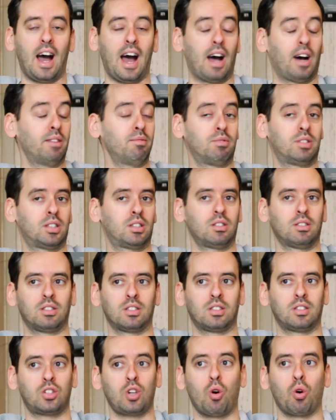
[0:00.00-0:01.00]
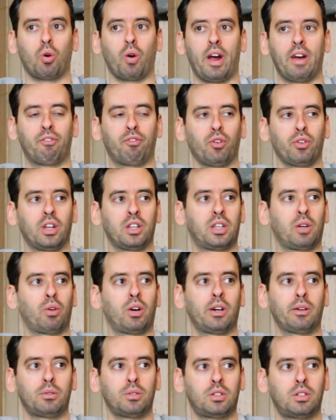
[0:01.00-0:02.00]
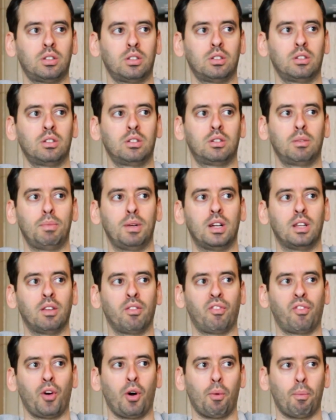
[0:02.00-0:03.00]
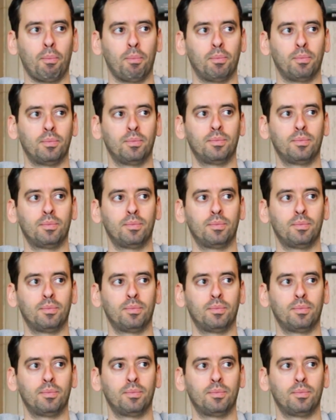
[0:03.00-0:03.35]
yeah, I was just so grateful that they were able to be in the film.